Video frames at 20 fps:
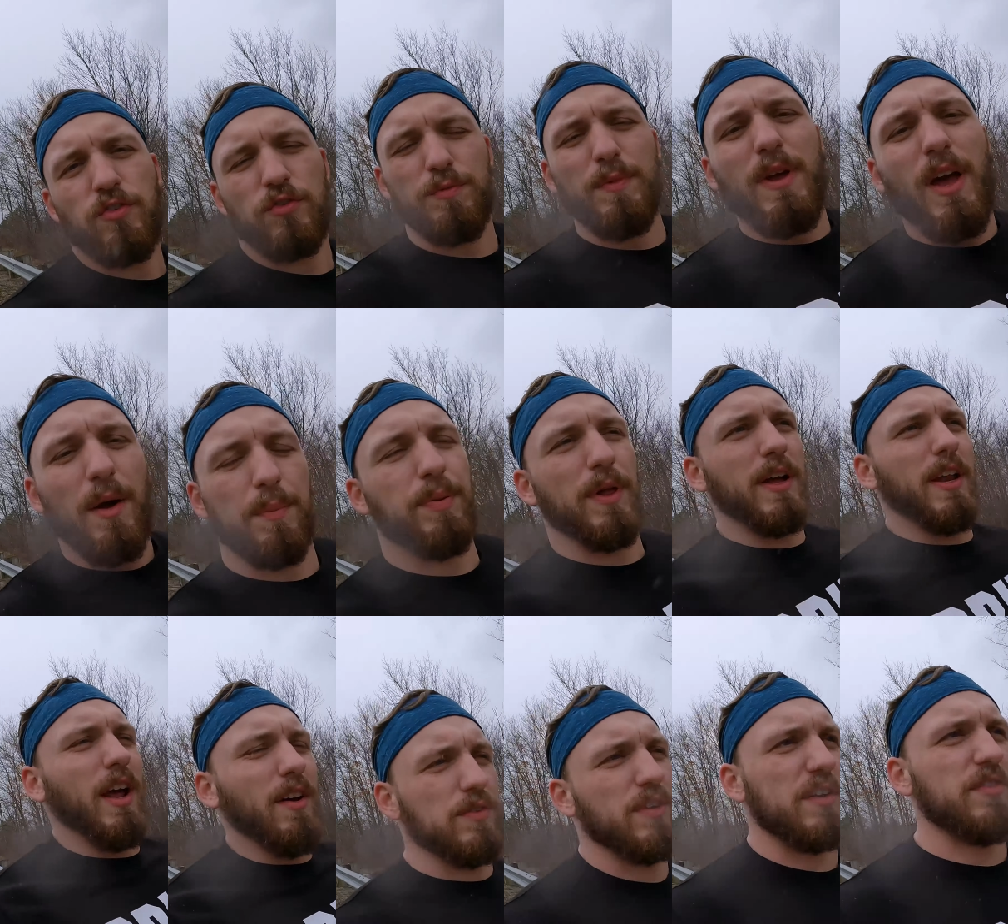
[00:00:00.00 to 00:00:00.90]
So for me, I
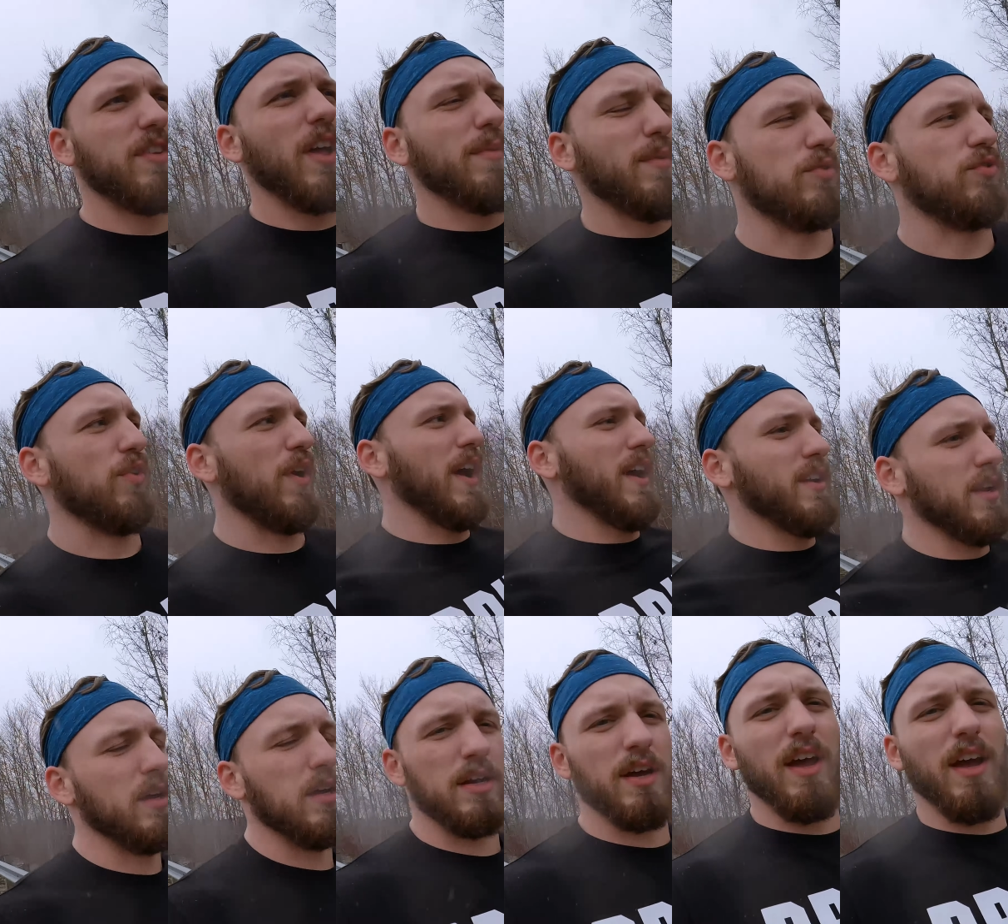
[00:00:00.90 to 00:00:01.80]
plan to have less time to
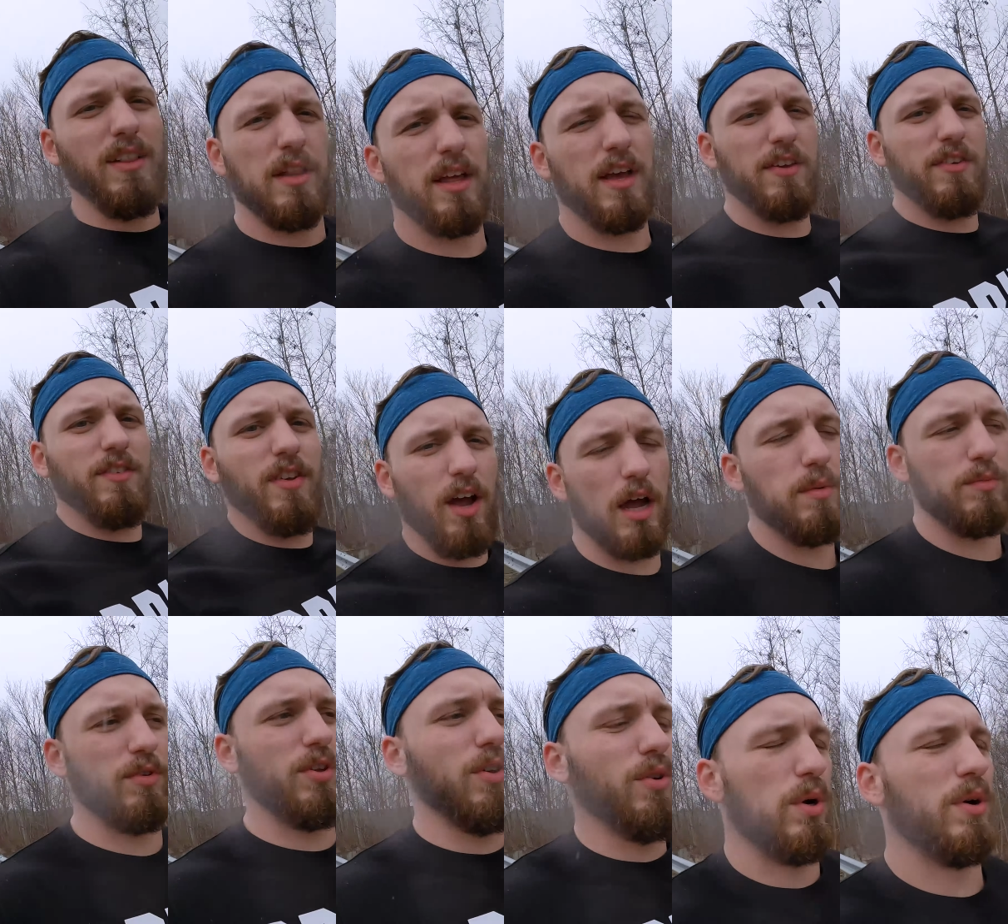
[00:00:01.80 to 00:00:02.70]
train and less
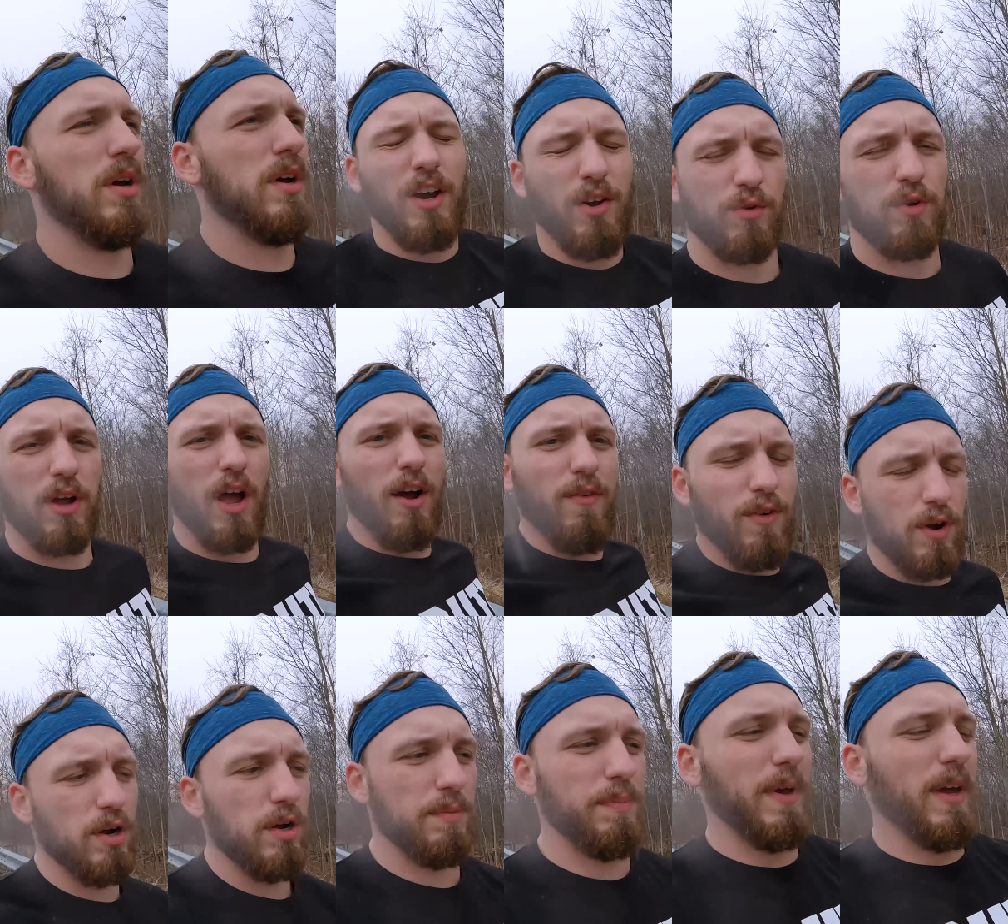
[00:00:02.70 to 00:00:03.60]
time to kind of
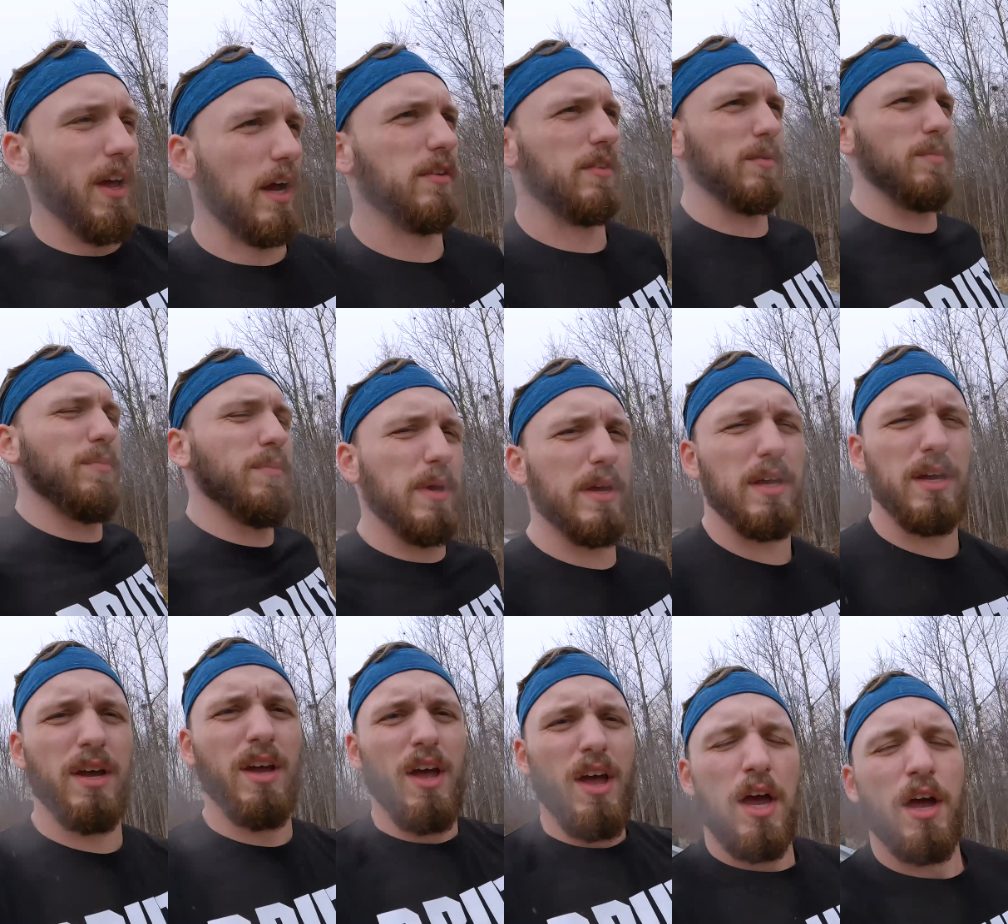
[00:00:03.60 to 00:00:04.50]
recover, because I'm
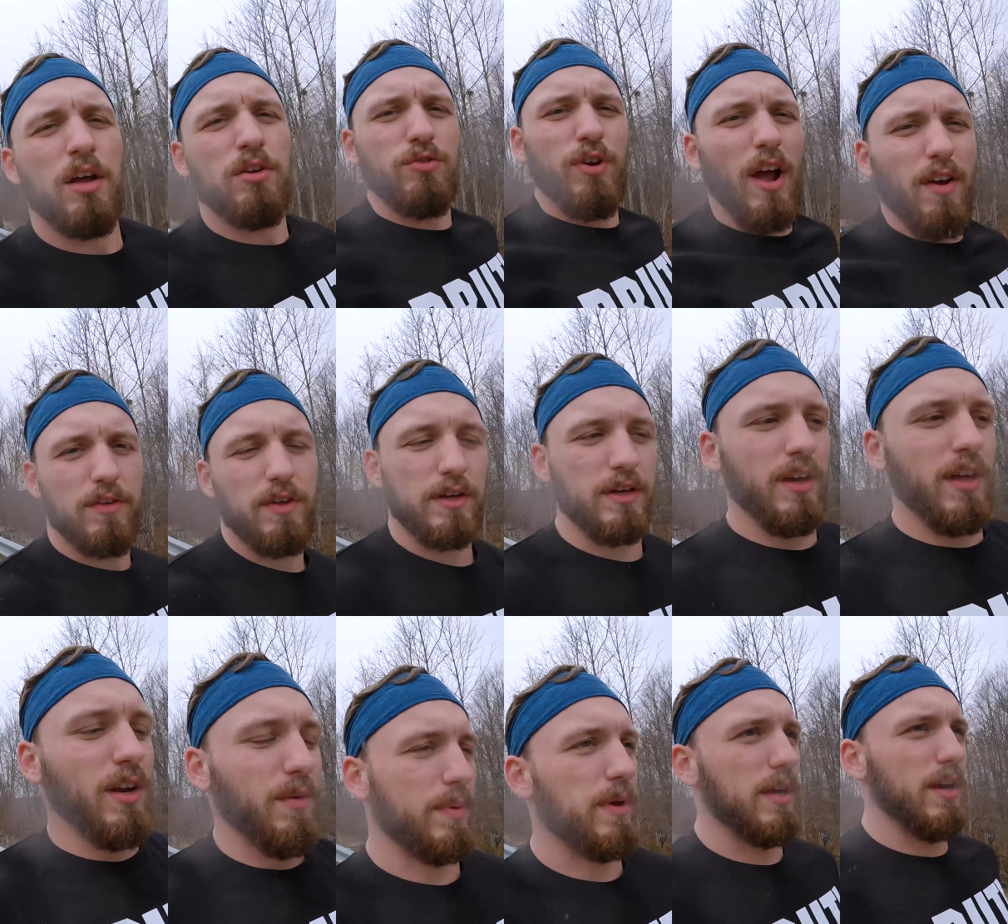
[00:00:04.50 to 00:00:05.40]
gonna be traveling,
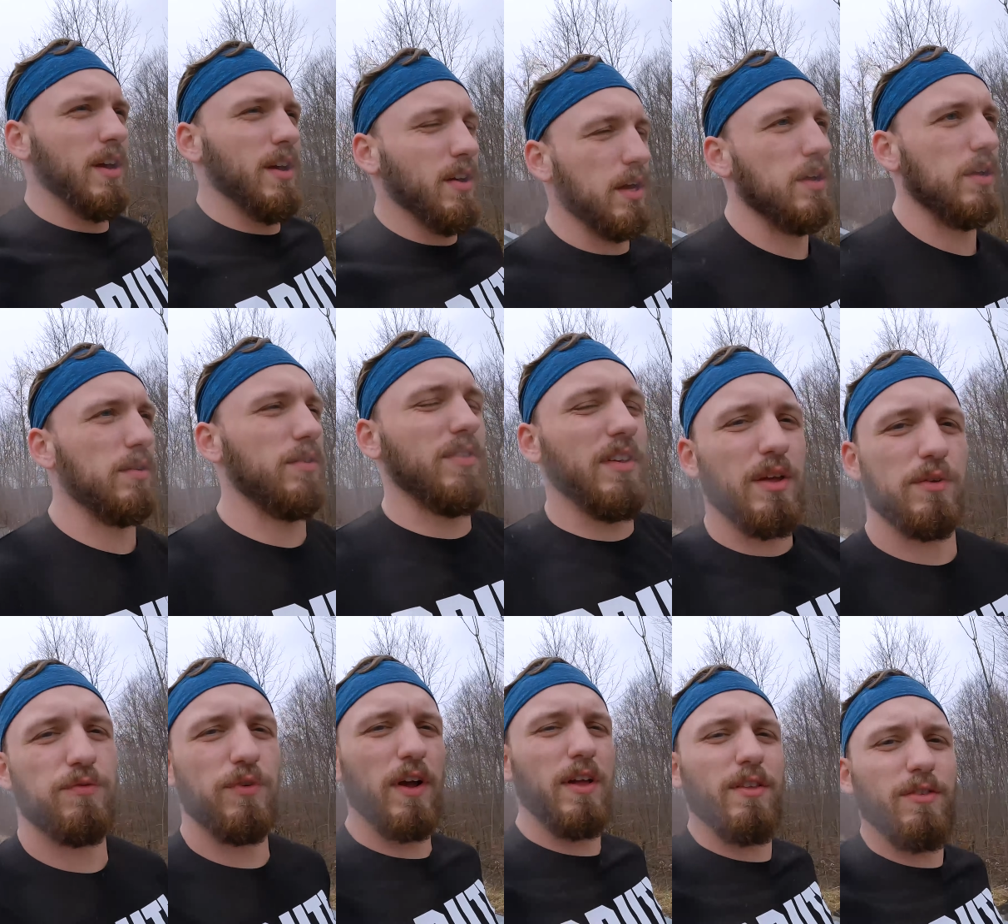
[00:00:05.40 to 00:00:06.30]
gonna be
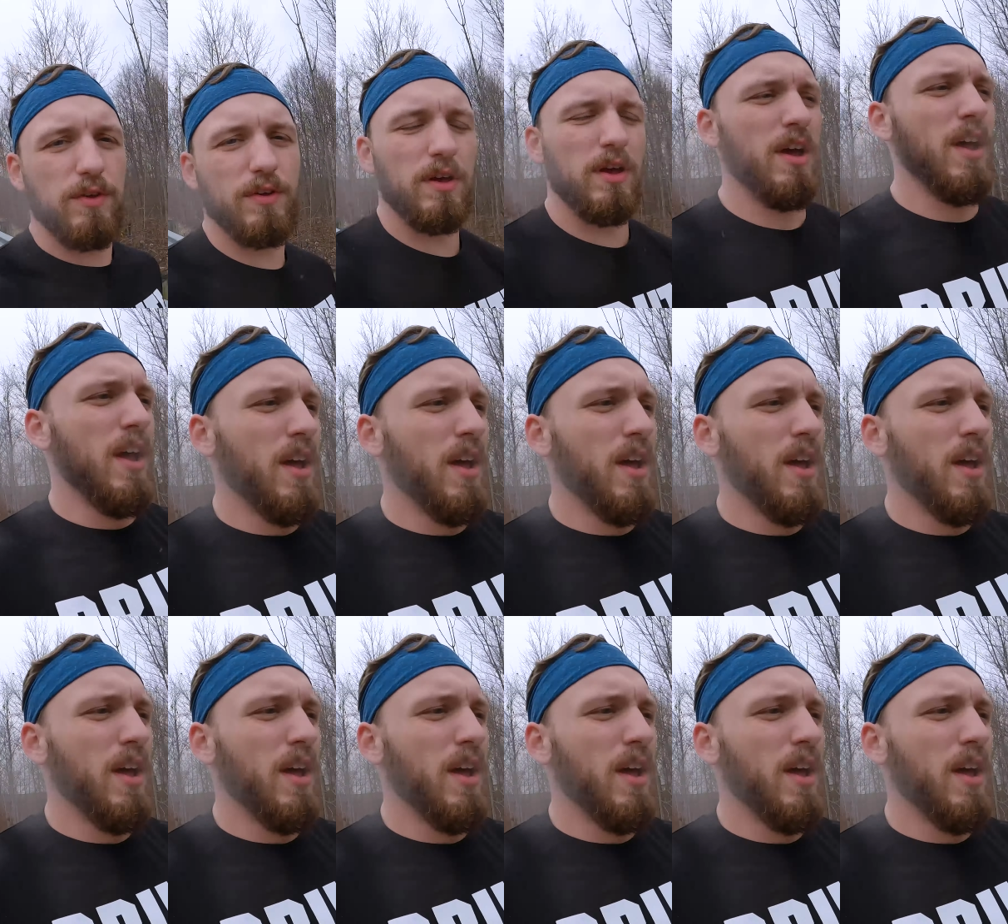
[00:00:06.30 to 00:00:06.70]
seeing friends,